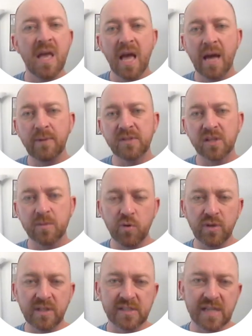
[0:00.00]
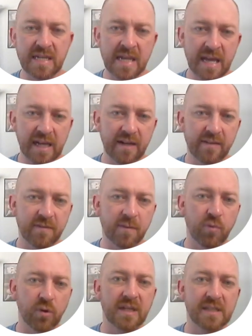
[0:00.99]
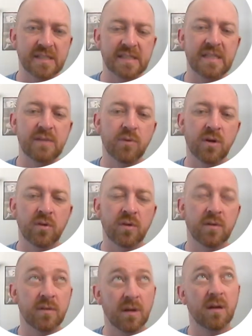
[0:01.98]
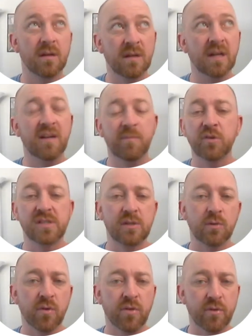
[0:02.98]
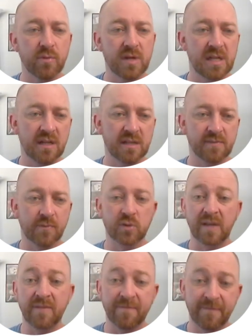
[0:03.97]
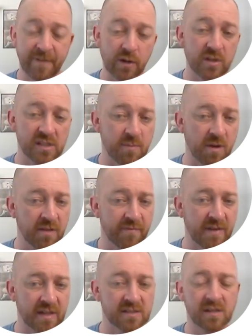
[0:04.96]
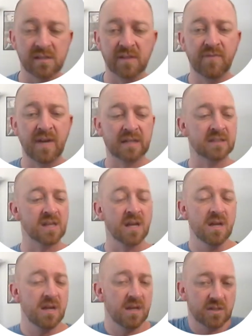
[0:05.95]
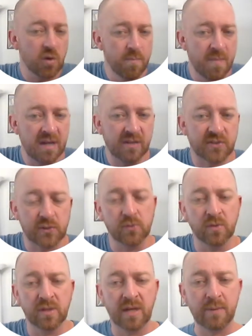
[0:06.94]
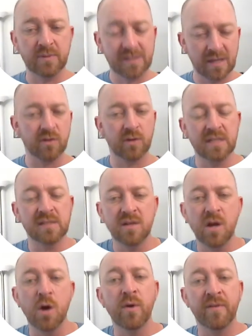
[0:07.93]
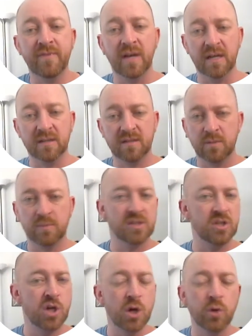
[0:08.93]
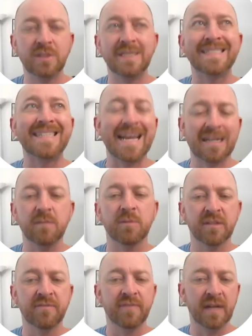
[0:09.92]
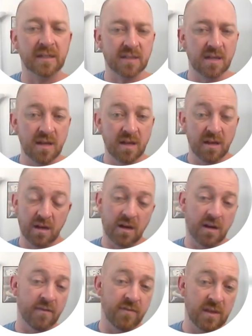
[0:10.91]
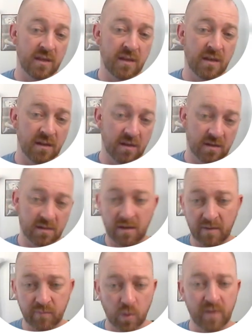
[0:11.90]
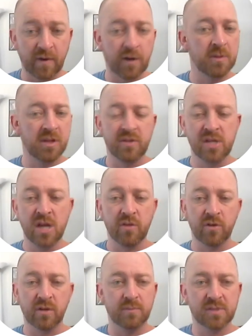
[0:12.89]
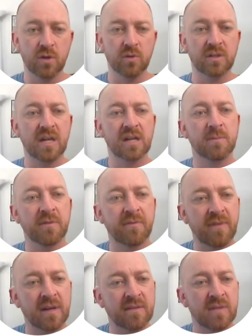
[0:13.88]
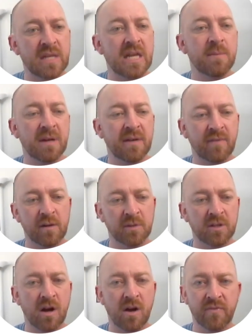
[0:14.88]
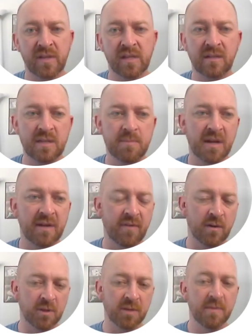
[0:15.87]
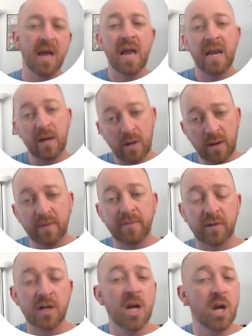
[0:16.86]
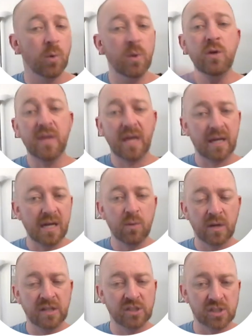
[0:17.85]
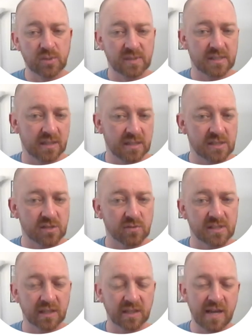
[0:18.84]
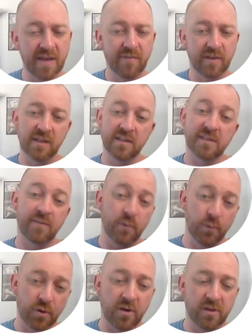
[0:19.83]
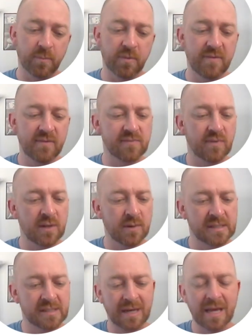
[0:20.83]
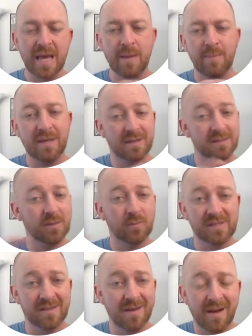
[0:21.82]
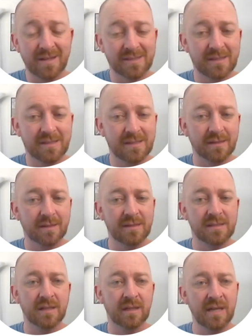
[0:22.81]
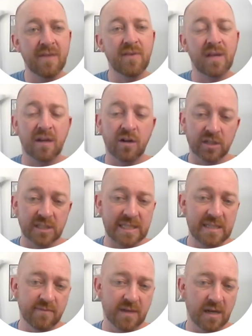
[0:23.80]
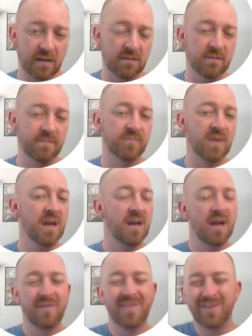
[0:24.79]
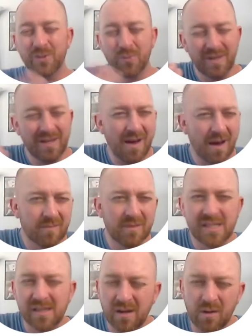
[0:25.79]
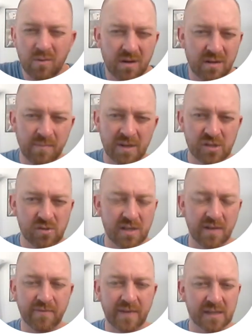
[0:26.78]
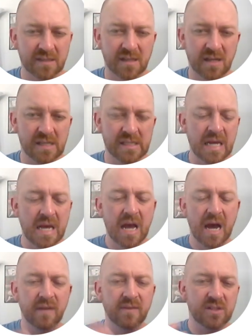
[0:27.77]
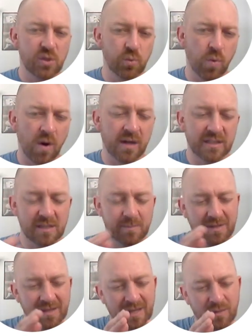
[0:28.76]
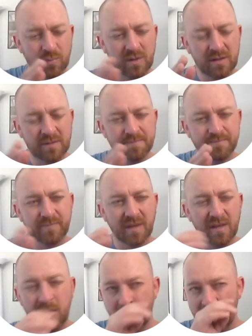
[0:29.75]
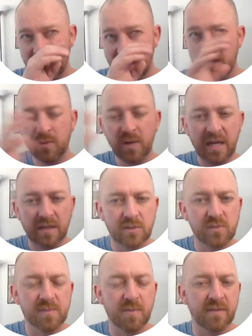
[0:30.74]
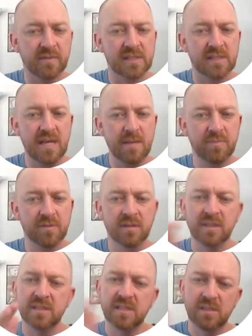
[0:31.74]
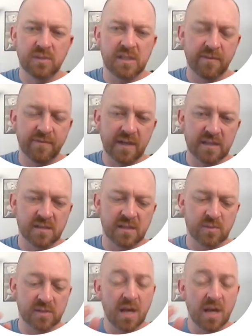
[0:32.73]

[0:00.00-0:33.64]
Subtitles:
Anyway, so the point is a negative 0.03 is, of course, a very small effect size. In fact, it's so minuscule that I would say there is no effect. There was no detectable effect of one variable on the other. There was no detectable effect of the independent variable on the dependent variable. Now, however, we knew that anyway just with statistical significance. If you recall in the previous video, I said because it was not statistically significant, or t-value, then there's really not a reason to go on and measure the effect size unless you wanted to be like, well, I knew I had too small of a sample. Let's see what the effect size was.